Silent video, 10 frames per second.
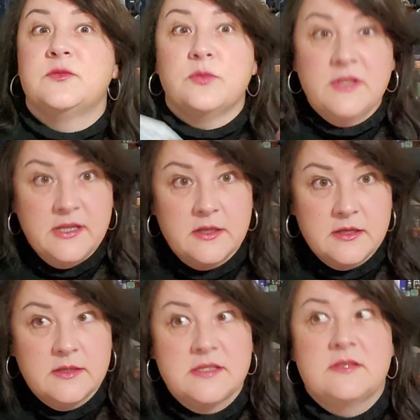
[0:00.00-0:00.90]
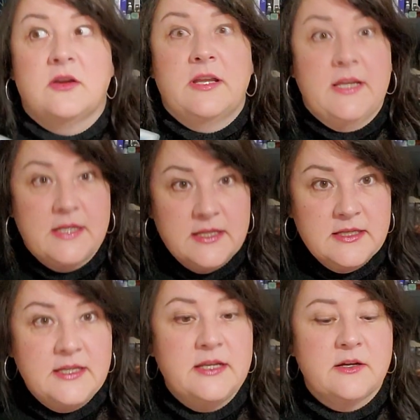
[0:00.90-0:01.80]
really going to start kicking into
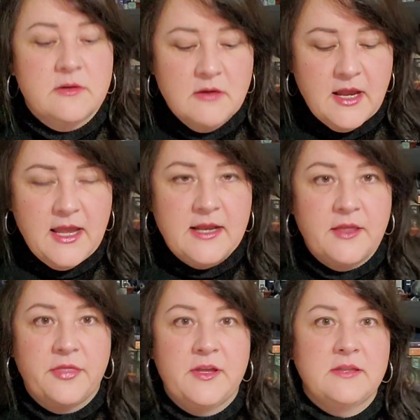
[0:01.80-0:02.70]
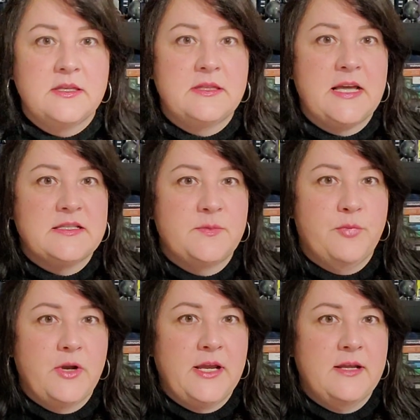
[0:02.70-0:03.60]
gear. And I think that that's
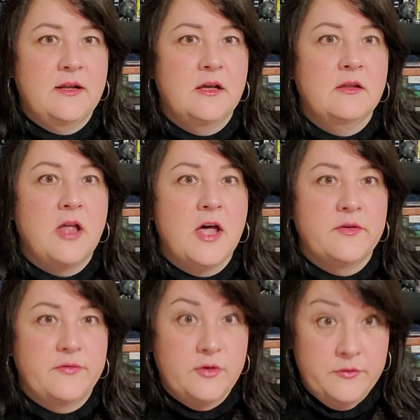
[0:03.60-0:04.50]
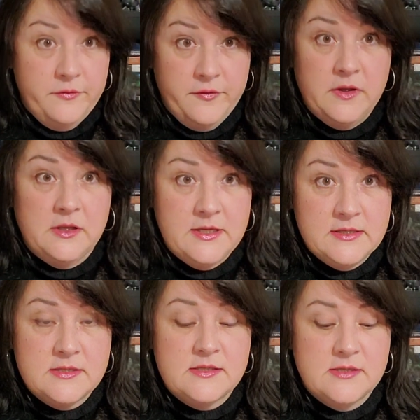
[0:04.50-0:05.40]
bringing a lot of good
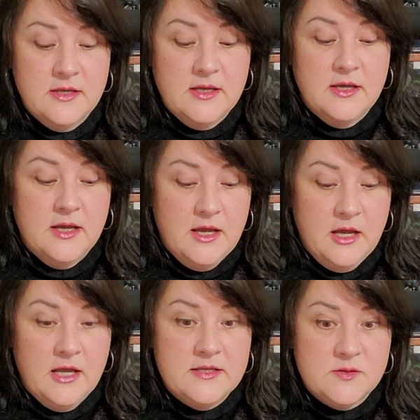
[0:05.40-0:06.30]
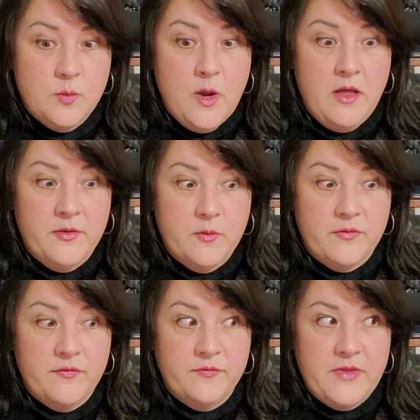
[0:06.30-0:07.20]
feelings as well,
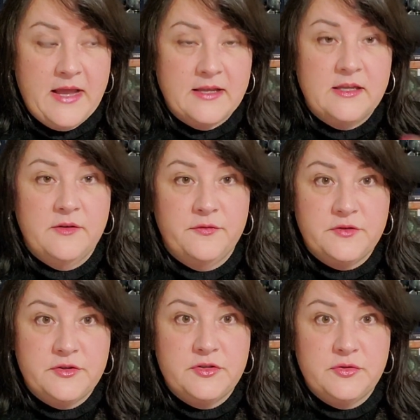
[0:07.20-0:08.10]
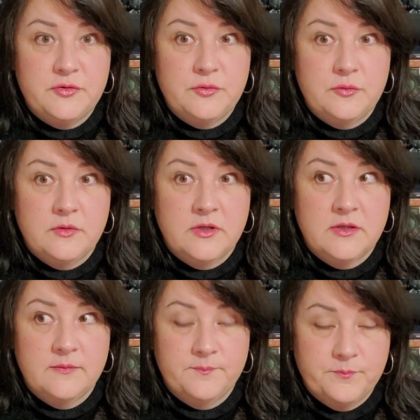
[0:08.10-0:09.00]
that gift to
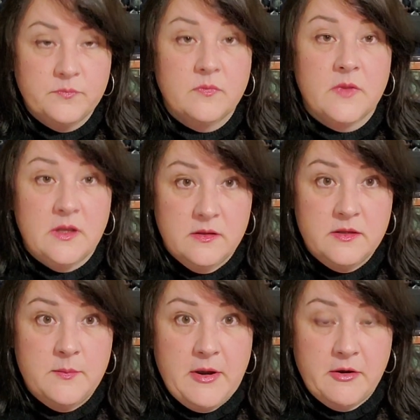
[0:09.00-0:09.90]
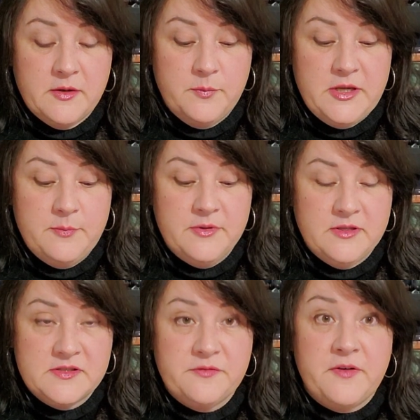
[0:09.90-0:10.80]
the American people
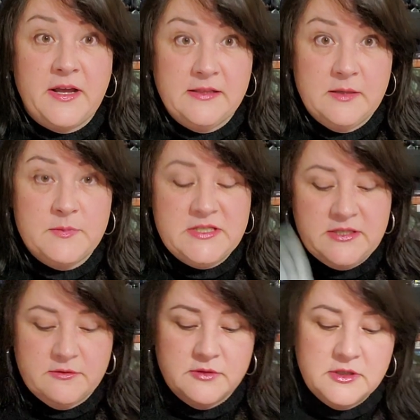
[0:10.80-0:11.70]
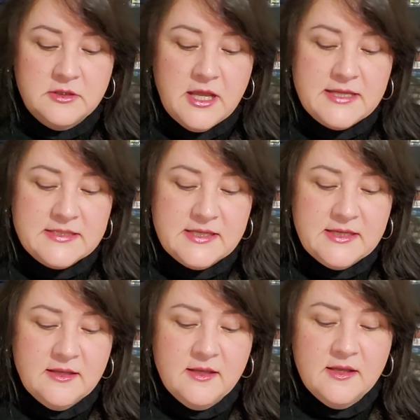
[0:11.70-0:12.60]
is finally
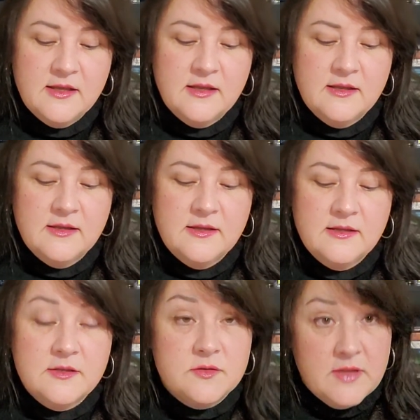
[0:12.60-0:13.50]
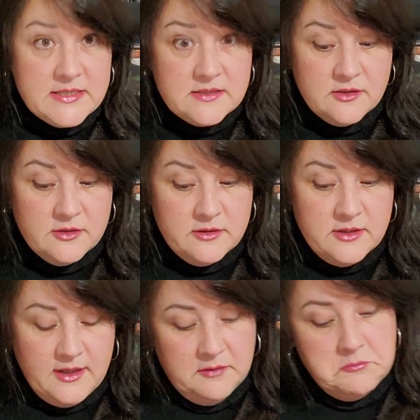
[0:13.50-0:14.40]
materializing. So that's a good
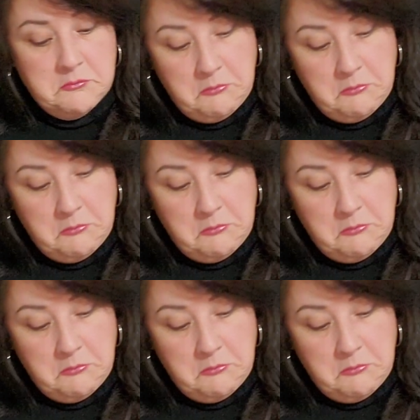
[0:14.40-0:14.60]
thing.